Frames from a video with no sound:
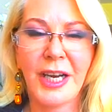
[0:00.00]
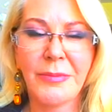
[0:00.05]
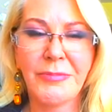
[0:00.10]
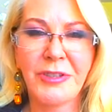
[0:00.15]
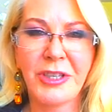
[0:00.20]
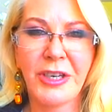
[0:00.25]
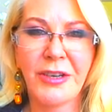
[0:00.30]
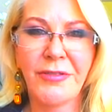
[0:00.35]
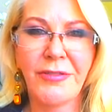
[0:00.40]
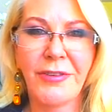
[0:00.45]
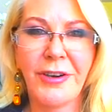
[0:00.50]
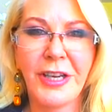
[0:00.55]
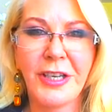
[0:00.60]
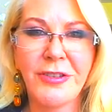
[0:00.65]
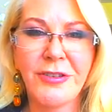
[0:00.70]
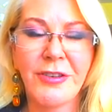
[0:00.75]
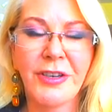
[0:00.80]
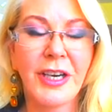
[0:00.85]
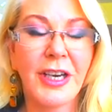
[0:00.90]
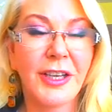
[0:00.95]
I'm Jennifer
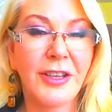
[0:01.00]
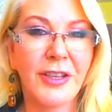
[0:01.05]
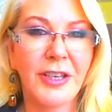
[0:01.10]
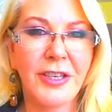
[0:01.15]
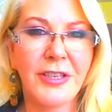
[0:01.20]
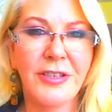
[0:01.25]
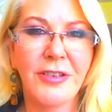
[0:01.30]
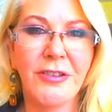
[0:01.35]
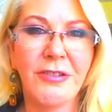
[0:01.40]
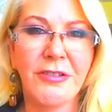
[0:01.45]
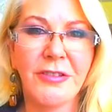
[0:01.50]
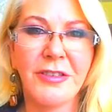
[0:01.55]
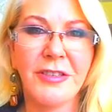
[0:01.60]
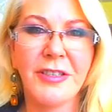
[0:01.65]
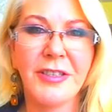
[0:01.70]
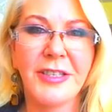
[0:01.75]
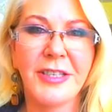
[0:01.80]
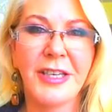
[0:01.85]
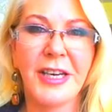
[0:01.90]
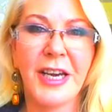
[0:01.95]
Angel, and these are your
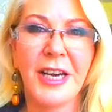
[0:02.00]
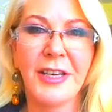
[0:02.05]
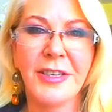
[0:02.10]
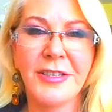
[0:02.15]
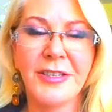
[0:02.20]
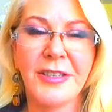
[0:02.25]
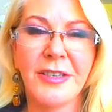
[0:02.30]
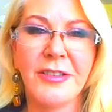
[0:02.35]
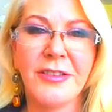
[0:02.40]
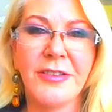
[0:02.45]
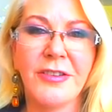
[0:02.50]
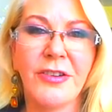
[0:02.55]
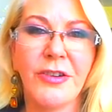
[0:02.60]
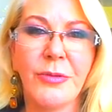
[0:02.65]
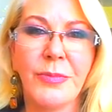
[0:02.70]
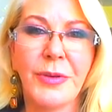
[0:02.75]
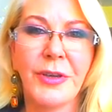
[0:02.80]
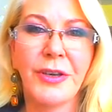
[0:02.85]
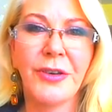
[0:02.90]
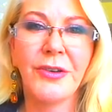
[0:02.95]
stars,
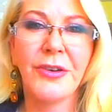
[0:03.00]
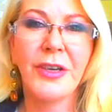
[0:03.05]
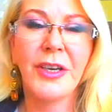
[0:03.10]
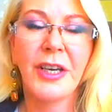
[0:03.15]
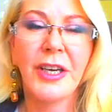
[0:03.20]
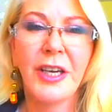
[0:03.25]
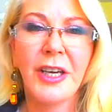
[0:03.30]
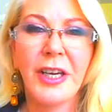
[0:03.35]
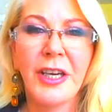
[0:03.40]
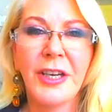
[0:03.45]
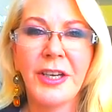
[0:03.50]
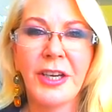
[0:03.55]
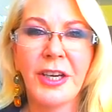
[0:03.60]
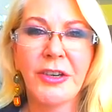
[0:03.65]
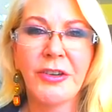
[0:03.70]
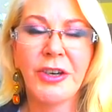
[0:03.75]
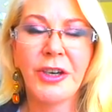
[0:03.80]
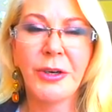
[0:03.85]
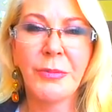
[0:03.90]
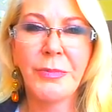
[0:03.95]
Scorpio.
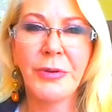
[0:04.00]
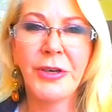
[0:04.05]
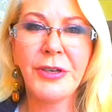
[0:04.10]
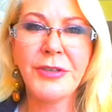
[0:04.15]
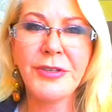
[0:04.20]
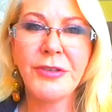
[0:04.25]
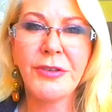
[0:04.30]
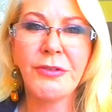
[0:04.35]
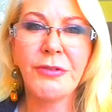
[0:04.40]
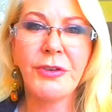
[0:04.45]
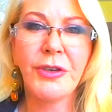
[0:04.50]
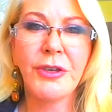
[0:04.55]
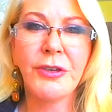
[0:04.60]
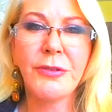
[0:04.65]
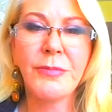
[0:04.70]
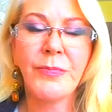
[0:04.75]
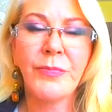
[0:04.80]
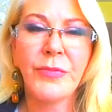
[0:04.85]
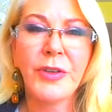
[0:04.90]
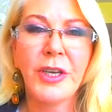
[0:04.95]
Now, on a personal
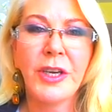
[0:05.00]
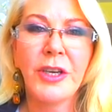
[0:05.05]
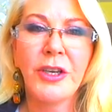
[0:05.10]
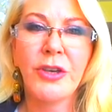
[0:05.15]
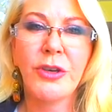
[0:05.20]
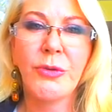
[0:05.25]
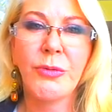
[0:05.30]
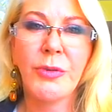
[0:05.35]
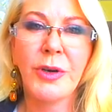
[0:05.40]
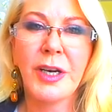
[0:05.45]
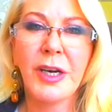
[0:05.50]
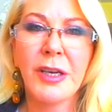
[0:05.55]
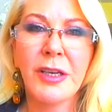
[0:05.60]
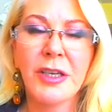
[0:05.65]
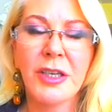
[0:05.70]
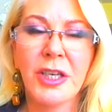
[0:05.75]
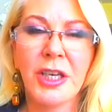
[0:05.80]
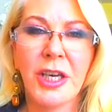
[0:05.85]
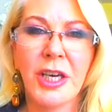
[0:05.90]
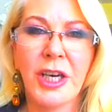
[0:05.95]
note, you want
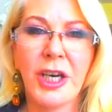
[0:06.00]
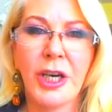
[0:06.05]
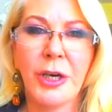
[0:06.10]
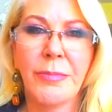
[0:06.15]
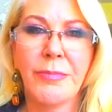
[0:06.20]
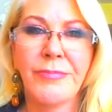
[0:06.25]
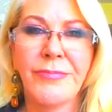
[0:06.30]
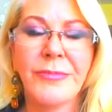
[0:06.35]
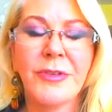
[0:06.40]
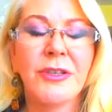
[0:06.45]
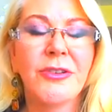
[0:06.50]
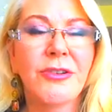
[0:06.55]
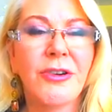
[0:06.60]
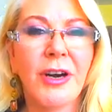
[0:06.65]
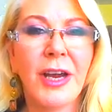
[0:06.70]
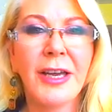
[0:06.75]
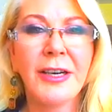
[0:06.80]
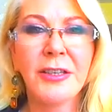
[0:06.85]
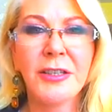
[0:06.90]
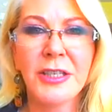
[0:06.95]
to
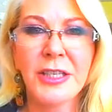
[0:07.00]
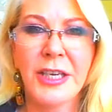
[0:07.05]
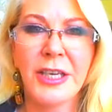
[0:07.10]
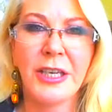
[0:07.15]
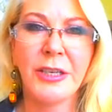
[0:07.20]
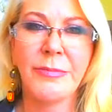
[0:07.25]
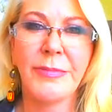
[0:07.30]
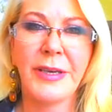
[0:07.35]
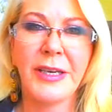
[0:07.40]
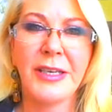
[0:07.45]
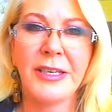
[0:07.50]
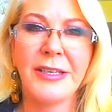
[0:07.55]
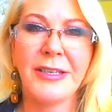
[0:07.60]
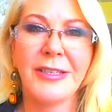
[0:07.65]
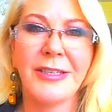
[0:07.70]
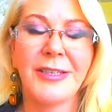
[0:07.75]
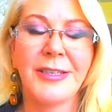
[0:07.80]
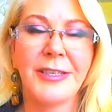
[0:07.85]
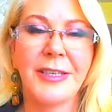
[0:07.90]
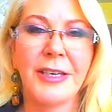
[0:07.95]
try not to keep any
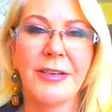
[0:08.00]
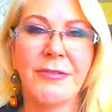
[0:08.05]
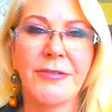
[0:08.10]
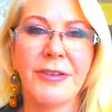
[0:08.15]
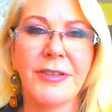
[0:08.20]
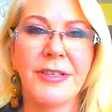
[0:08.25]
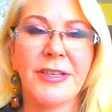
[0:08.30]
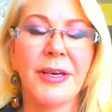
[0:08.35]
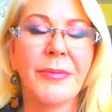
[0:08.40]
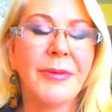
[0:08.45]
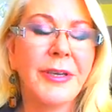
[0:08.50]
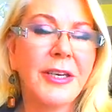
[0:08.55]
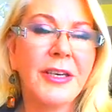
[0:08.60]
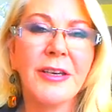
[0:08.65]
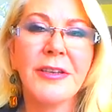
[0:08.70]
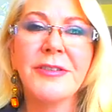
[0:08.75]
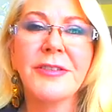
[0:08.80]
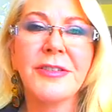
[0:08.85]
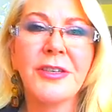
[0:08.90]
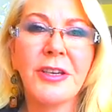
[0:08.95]
secrets. I mean,
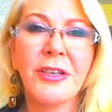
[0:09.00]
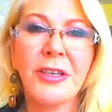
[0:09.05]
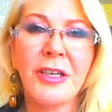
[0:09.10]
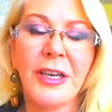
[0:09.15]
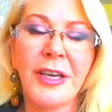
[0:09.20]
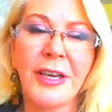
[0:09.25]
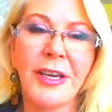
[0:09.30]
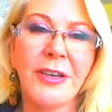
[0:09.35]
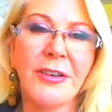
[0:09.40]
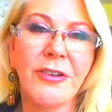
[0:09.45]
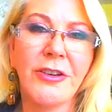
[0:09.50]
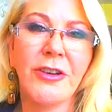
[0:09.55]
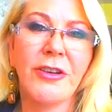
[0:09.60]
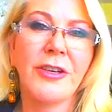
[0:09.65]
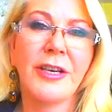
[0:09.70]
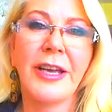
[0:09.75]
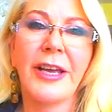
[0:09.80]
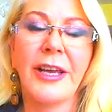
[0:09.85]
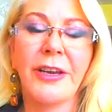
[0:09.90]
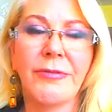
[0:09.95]
certainly
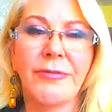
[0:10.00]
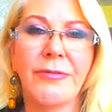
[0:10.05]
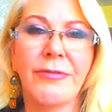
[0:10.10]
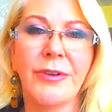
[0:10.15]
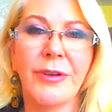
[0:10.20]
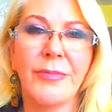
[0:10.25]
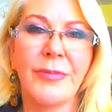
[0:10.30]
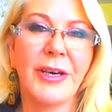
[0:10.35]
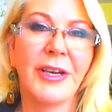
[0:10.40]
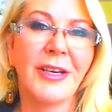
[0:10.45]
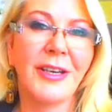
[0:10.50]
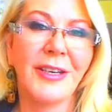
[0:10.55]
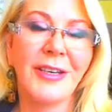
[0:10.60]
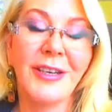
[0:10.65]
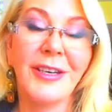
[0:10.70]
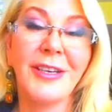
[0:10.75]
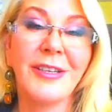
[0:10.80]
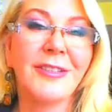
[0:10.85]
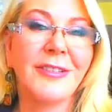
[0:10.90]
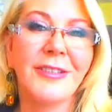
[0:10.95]
not everybody
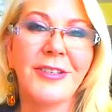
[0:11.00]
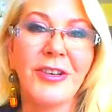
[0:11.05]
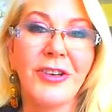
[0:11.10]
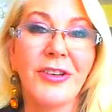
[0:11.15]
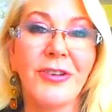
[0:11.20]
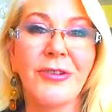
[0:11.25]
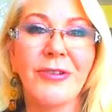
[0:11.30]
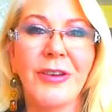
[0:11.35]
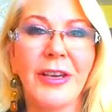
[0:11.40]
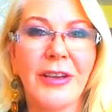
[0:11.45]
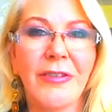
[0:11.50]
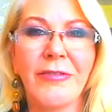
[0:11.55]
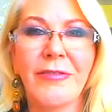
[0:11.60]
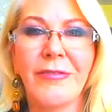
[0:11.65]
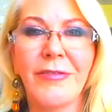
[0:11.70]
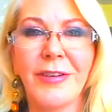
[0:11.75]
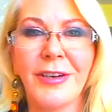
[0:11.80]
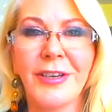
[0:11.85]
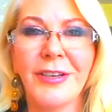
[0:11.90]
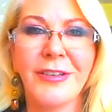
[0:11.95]
needs to know
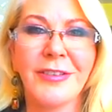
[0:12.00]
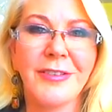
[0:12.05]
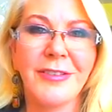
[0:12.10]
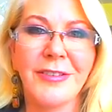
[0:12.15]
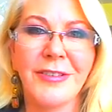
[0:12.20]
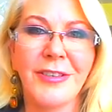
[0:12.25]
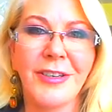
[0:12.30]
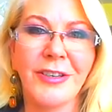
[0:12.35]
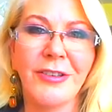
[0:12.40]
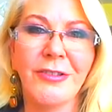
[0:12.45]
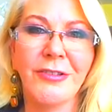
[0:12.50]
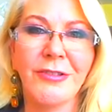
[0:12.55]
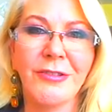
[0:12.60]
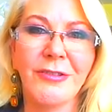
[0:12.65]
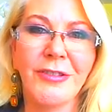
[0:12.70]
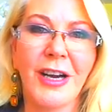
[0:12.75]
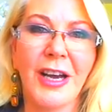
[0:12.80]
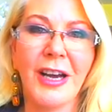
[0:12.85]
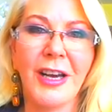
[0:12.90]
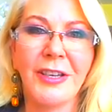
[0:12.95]
every
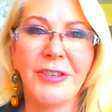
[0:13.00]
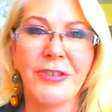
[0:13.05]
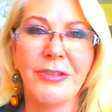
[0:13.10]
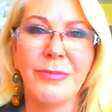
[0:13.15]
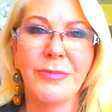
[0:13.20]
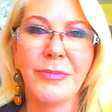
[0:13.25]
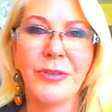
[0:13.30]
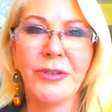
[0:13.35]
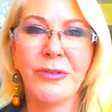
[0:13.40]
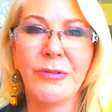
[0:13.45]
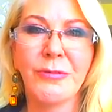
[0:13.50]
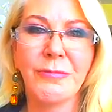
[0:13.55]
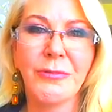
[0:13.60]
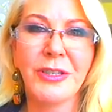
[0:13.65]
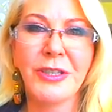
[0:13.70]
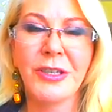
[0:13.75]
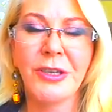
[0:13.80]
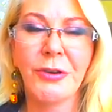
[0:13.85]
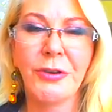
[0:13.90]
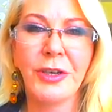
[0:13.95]
single item or
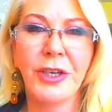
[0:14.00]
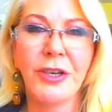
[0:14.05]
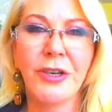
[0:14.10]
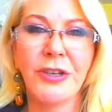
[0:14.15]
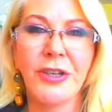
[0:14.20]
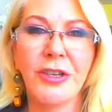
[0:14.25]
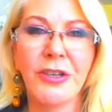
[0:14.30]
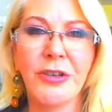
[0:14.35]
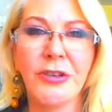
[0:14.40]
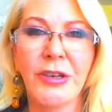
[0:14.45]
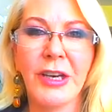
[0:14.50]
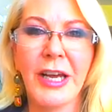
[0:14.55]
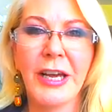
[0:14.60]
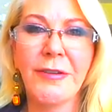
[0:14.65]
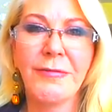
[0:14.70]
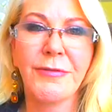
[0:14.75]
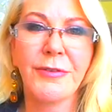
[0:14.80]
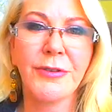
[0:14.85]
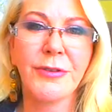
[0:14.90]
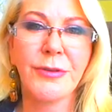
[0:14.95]
what's going on in your
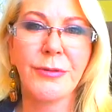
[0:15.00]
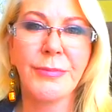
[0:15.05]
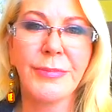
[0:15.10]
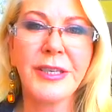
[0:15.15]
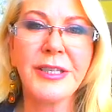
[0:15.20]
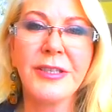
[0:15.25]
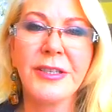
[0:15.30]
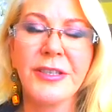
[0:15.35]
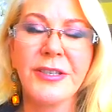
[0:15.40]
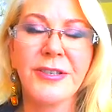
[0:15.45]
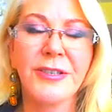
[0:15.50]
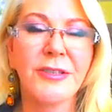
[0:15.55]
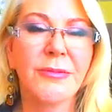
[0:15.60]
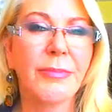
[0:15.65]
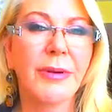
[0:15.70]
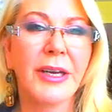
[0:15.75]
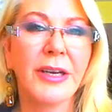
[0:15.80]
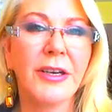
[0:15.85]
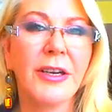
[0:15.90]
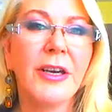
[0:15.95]
life or your business,
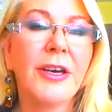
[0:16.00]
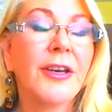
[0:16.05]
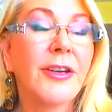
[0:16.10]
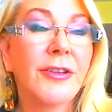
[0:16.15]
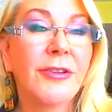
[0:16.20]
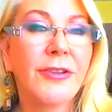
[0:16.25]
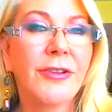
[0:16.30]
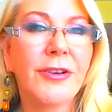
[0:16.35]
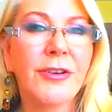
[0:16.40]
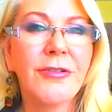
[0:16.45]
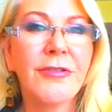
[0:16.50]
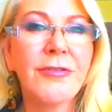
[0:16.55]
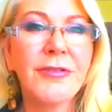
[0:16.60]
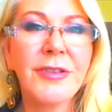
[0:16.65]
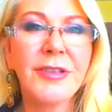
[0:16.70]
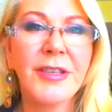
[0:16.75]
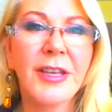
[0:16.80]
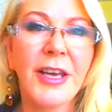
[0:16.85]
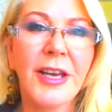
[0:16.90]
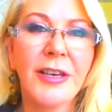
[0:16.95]
but
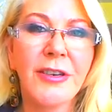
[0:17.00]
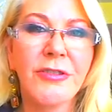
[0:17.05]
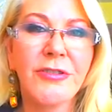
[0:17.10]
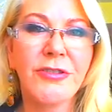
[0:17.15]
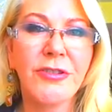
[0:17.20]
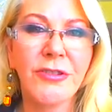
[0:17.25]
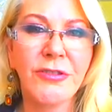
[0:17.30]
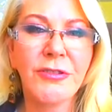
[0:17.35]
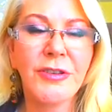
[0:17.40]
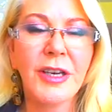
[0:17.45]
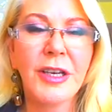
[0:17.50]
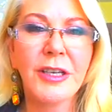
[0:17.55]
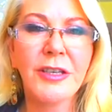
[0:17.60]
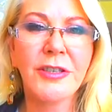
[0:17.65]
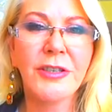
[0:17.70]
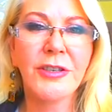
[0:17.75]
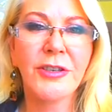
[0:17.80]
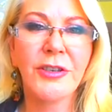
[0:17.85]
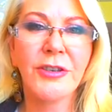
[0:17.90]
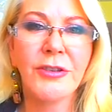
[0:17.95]
those that do
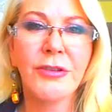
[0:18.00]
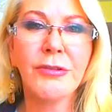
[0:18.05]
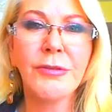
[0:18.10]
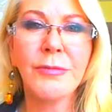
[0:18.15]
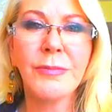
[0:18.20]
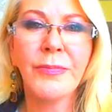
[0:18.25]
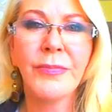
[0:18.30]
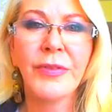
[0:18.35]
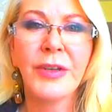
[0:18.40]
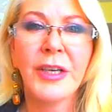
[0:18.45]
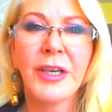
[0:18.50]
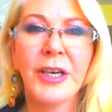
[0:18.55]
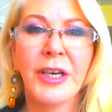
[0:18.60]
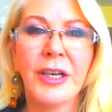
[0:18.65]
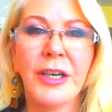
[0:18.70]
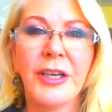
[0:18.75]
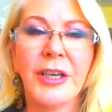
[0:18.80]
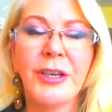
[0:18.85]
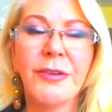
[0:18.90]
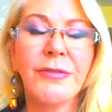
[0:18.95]
need to know,
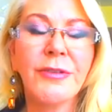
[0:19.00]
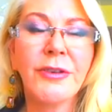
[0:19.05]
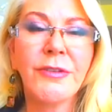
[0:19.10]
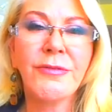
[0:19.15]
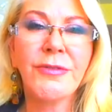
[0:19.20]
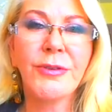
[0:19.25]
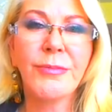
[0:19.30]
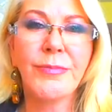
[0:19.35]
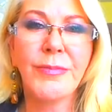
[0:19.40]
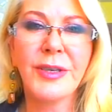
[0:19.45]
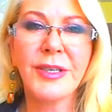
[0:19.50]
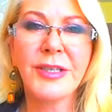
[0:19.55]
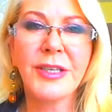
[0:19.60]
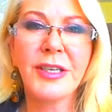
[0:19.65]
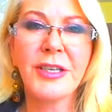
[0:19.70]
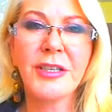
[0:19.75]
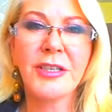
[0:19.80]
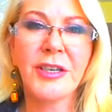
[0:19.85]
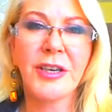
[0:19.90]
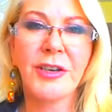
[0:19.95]
even if you're
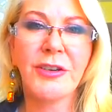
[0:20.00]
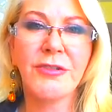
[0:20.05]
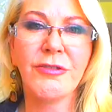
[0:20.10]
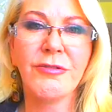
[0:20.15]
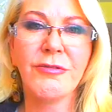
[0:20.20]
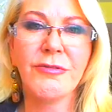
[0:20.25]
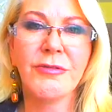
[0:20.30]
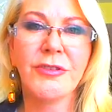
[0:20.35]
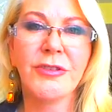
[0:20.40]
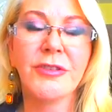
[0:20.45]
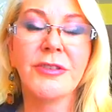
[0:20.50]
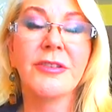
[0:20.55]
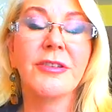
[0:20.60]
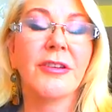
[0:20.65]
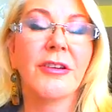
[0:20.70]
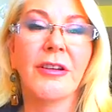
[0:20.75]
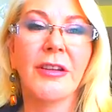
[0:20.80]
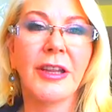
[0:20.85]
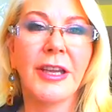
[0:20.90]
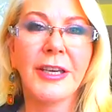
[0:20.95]
busy and you just
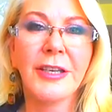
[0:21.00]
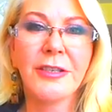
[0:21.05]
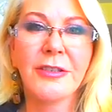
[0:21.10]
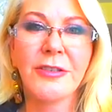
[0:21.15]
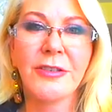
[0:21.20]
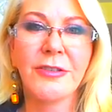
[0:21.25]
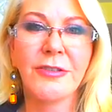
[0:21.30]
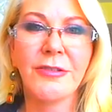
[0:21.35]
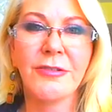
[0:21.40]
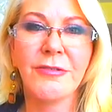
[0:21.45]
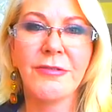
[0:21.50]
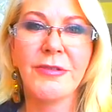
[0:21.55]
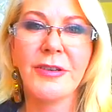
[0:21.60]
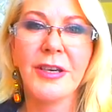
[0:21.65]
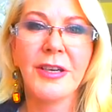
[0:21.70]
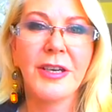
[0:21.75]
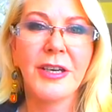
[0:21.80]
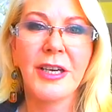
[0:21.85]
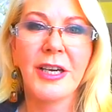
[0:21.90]
neglect to